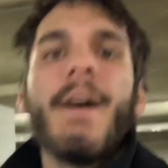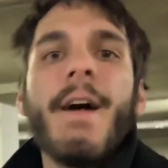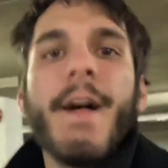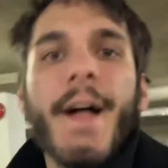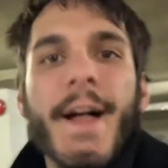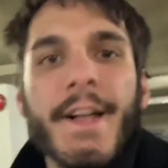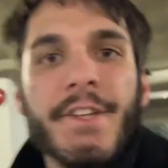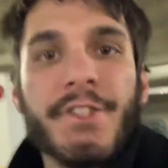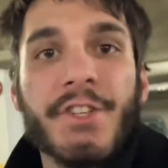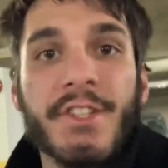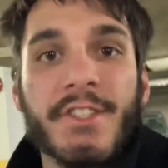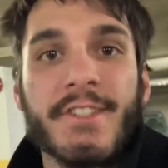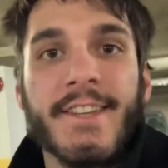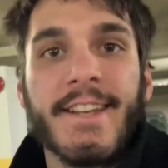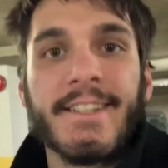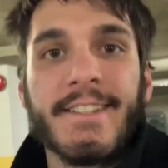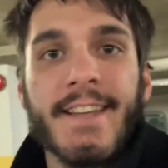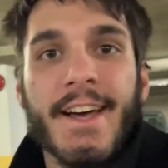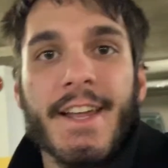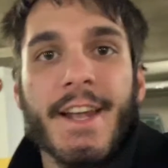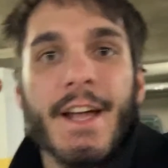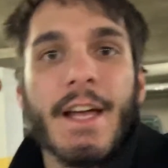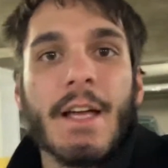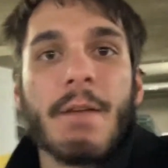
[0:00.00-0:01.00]
And just like
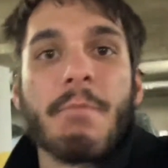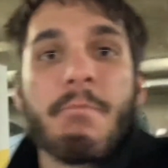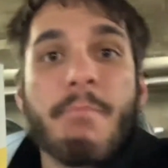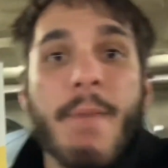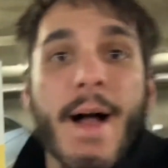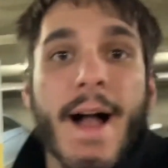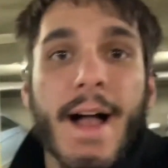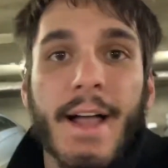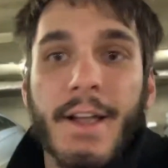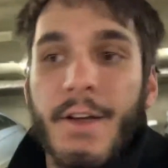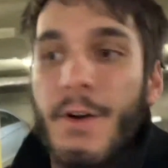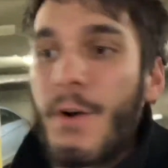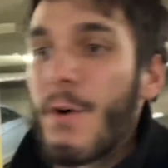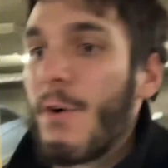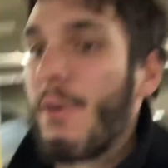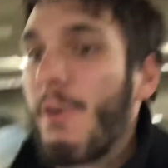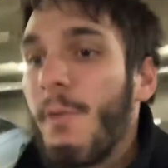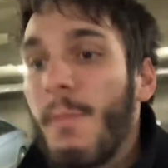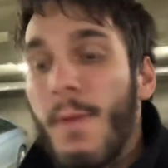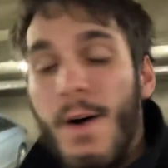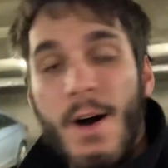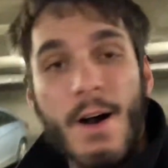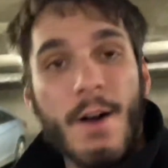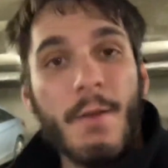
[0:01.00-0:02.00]
that, I am back
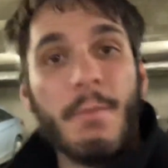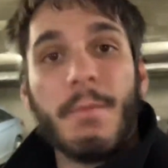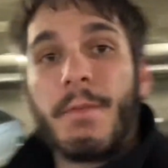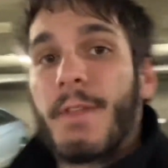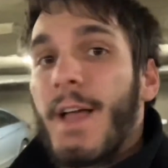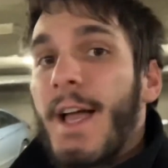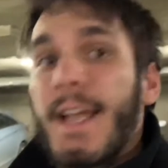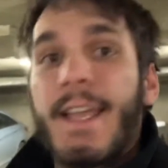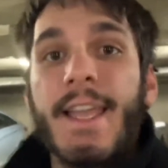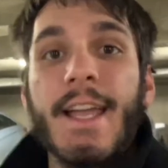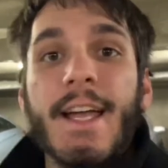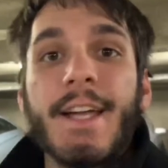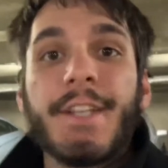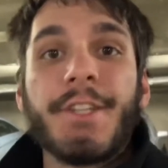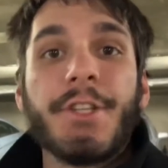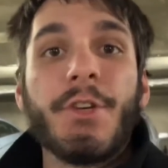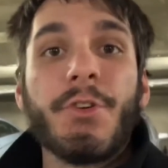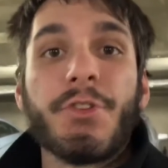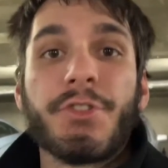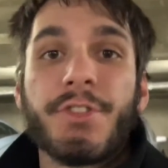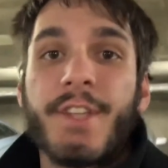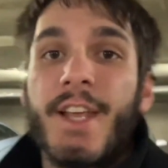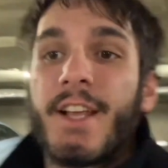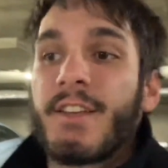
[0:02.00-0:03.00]
home. Again,
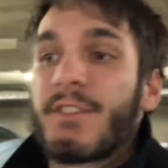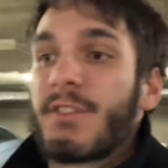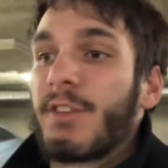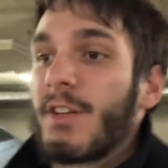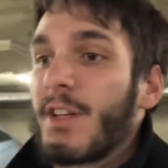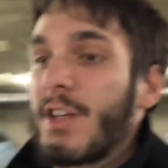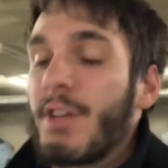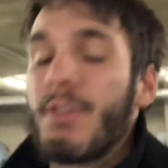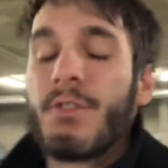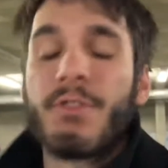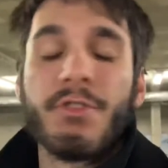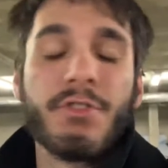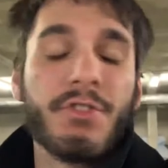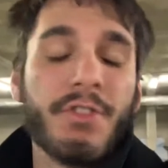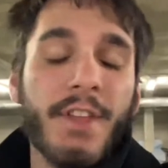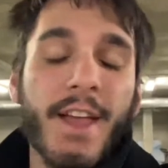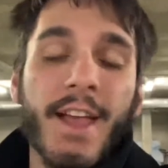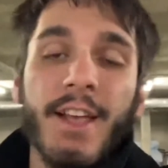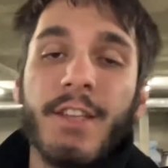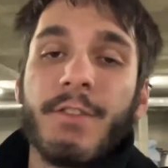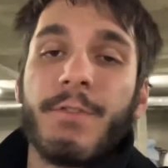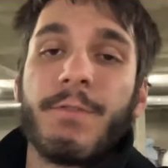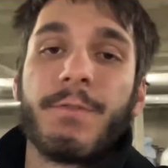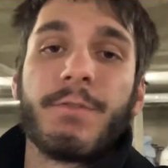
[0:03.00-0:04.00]
huge thanks
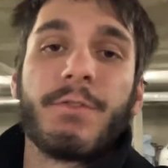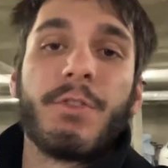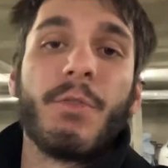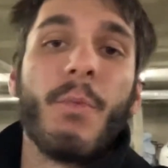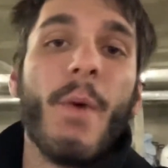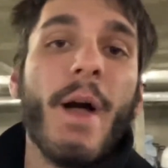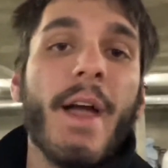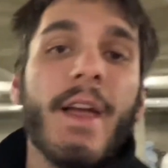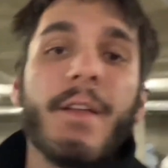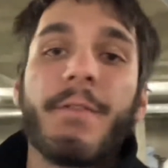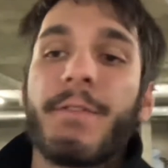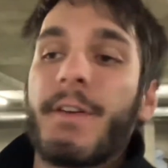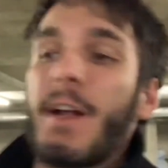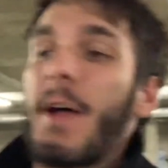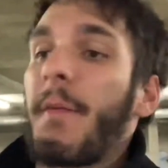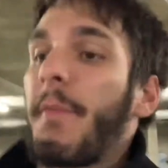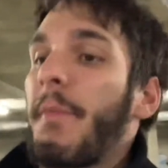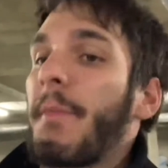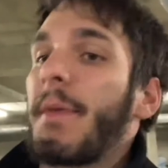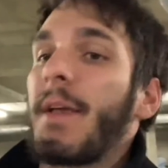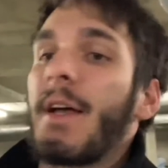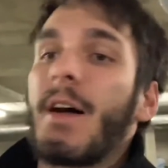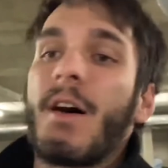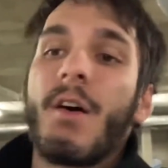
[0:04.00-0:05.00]
to Wayne for helping
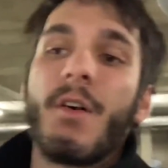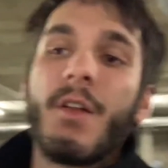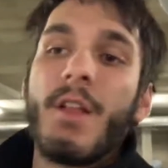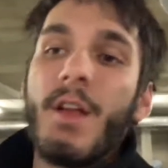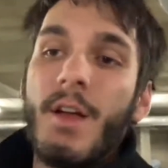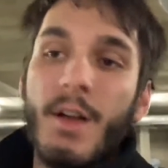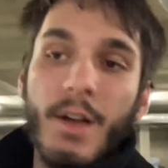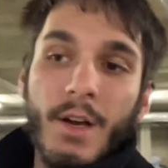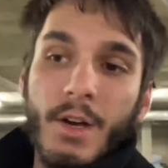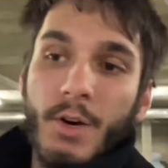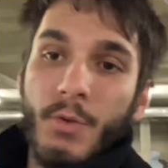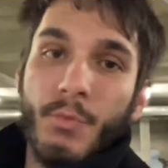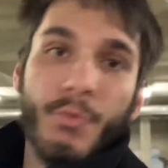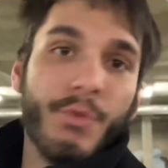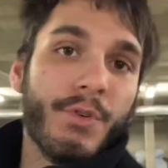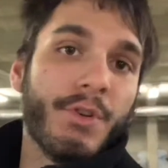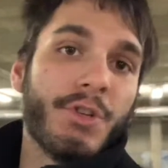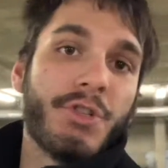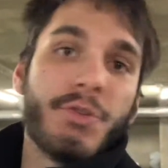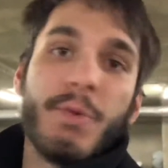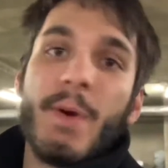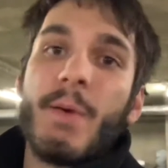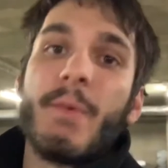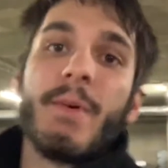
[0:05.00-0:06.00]
me out.
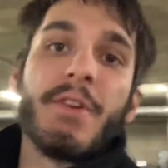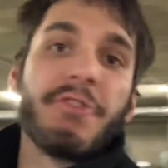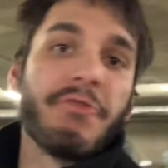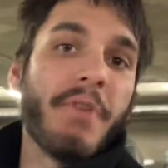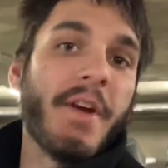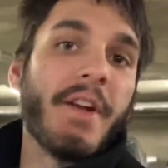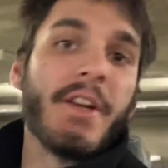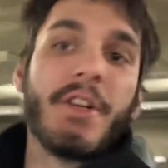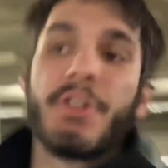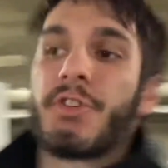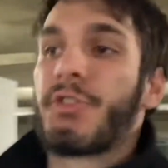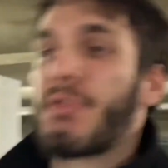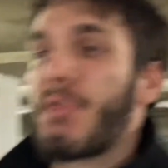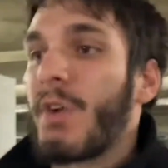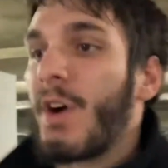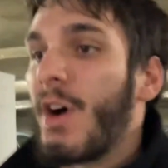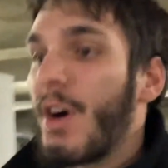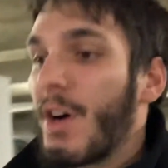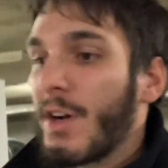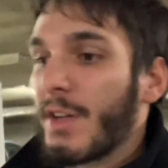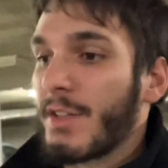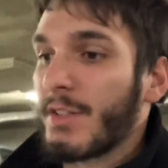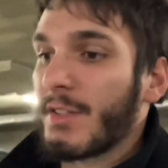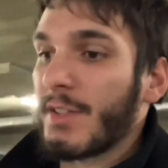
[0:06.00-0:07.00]
We traded
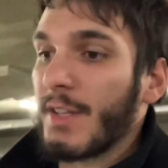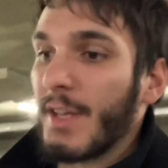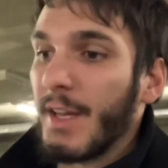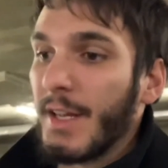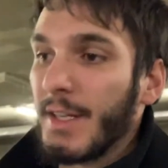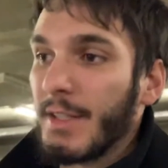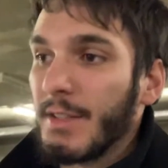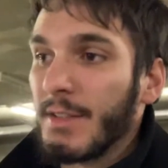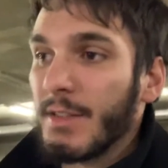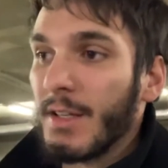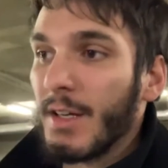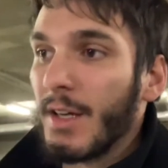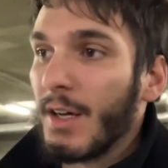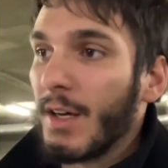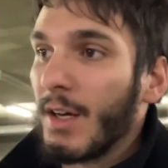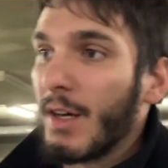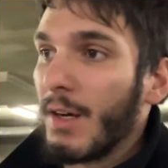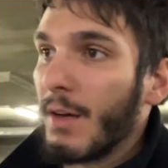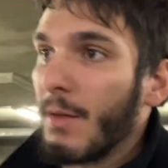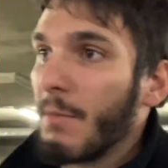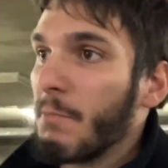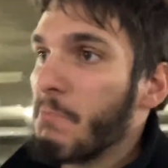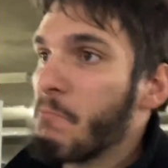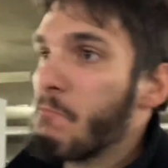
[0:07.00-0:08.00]
trunks,
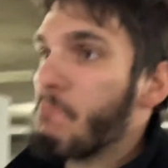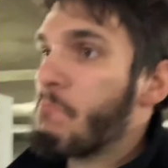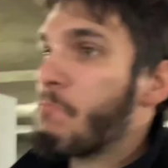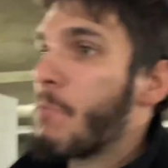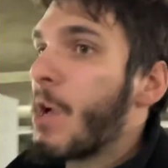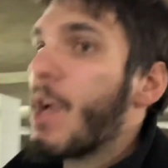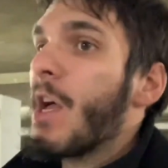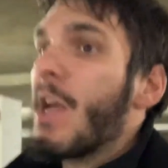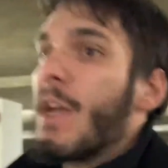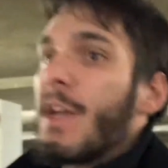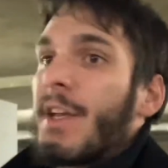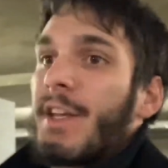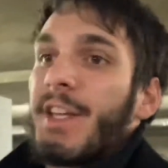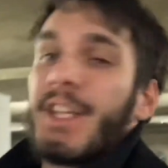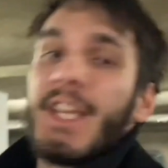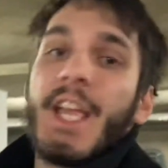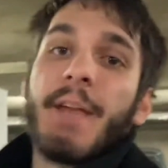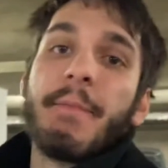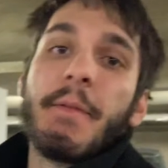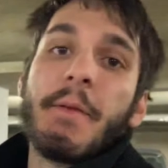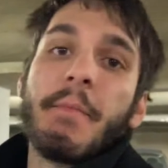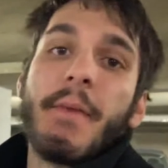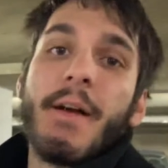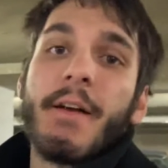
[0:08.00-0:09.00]
and he
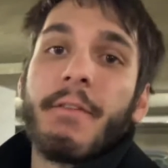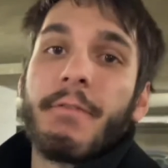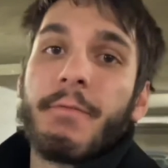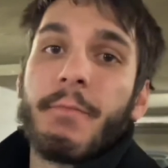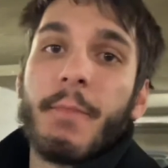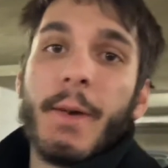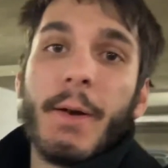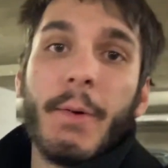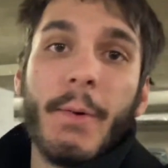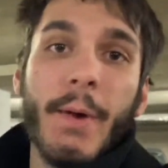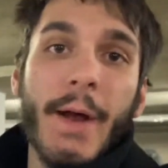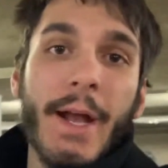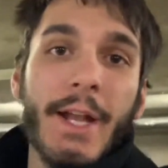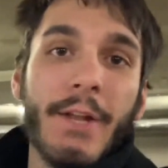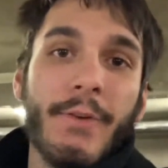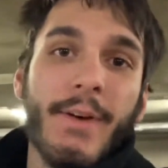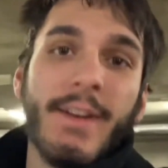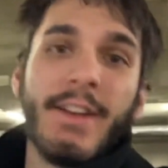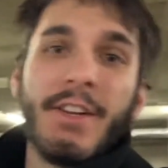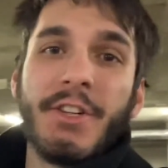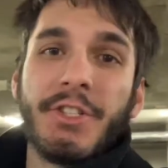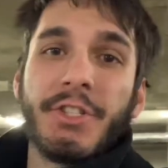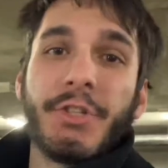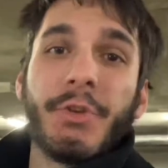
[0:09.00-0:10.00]
gave me my radio. I
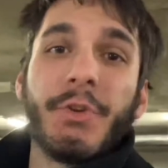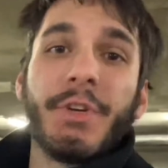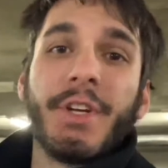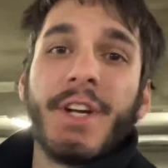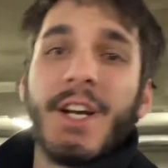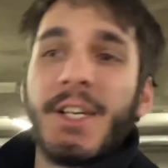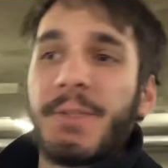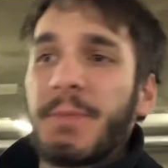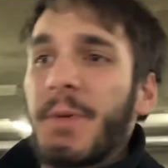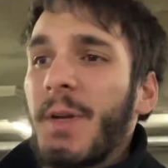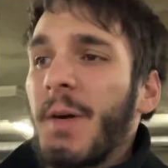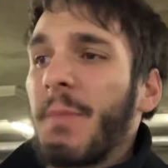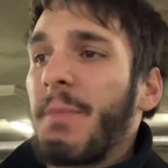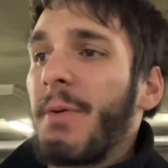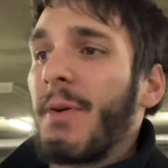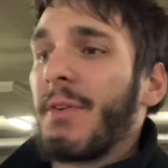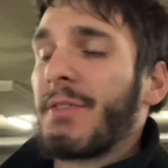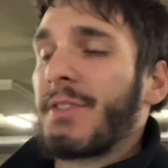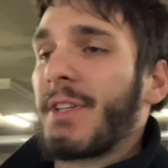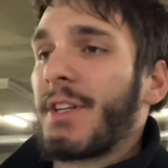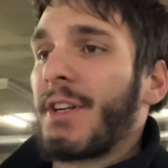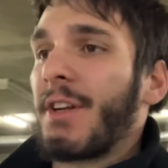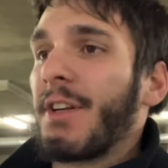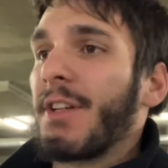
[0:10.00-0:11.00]
didn't show you guys, but I'll
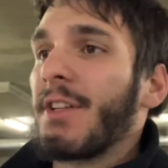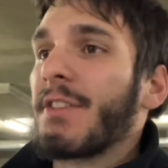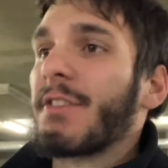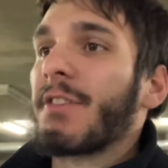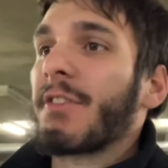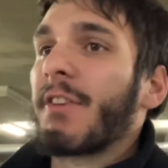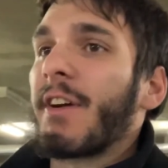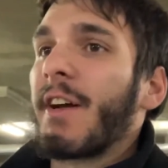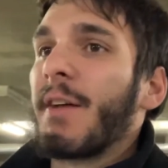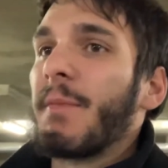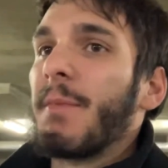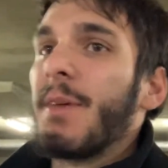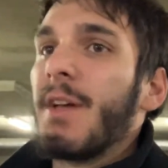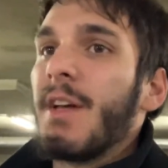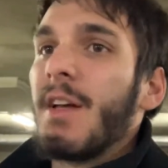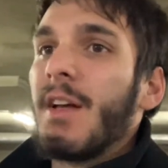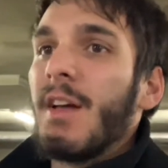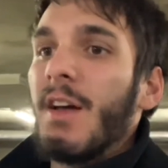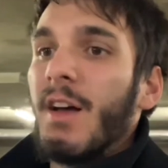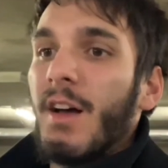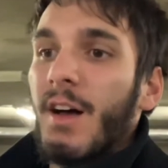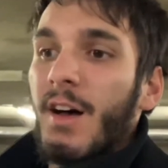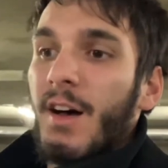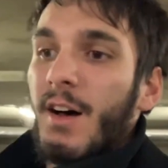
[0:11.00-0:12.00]
post that on Instagram.
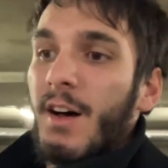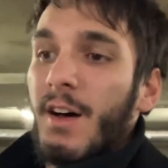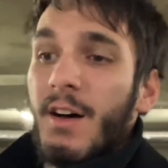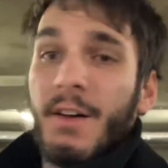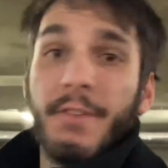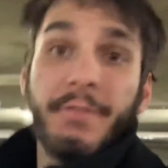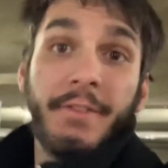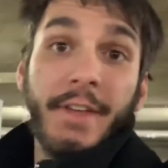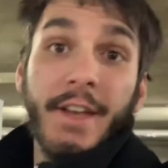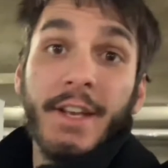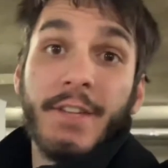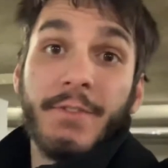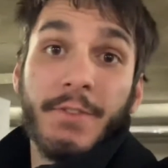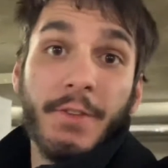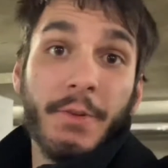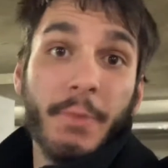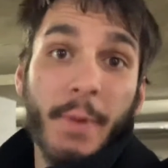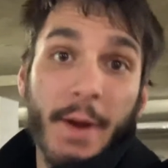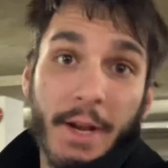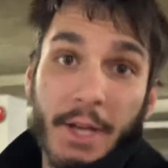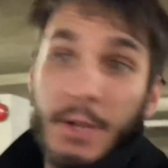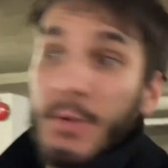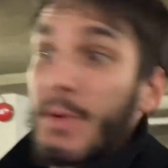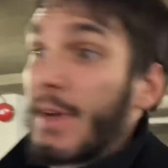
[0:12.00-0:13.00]
Thanks for the
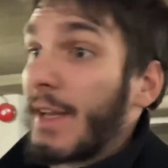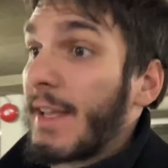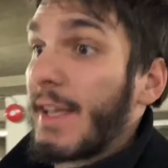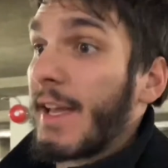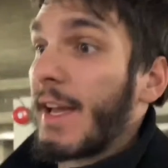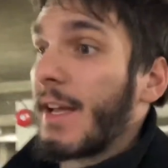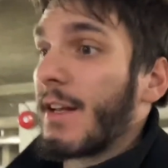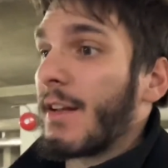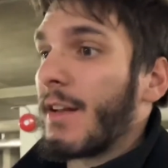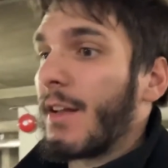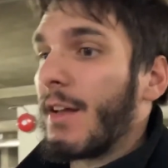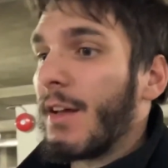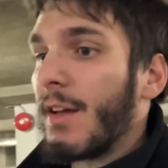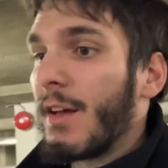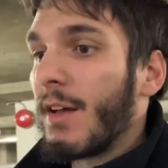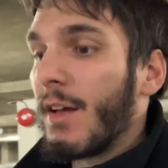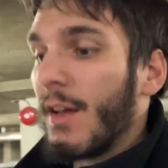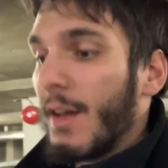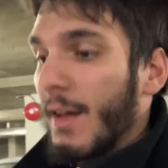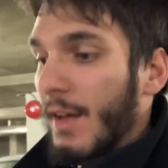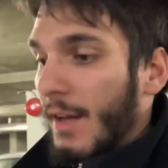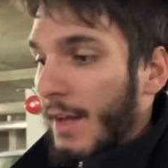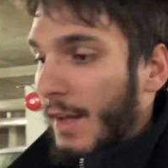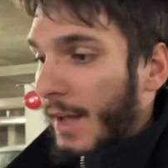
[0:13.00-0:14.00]
radio again.
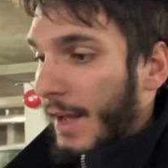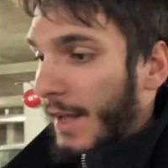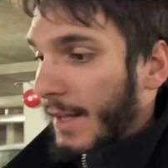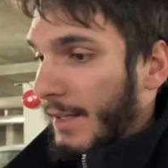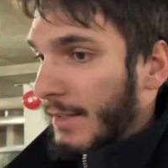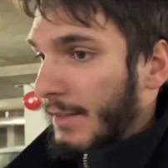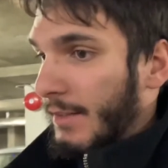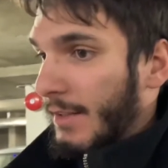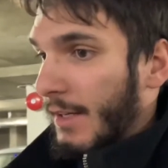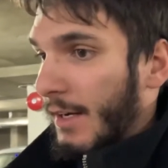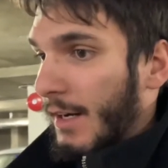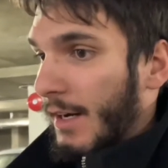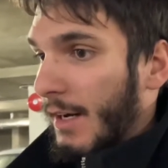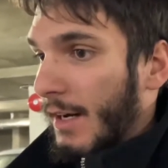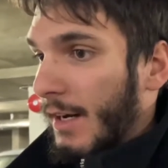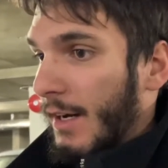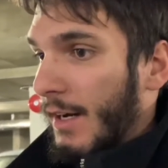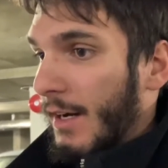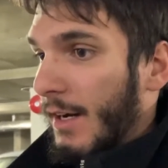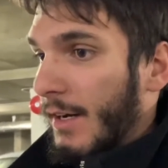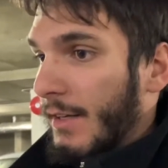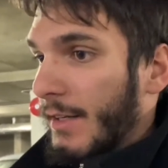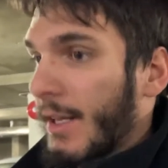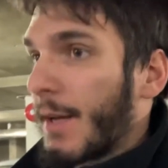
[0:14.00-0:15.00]
And
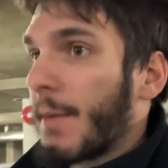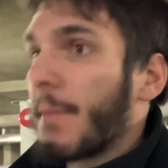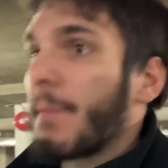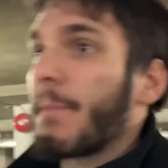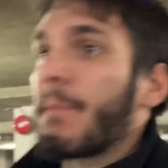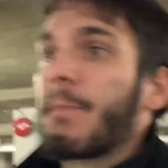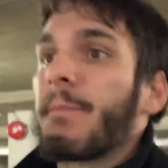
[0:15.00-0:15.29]
yeah.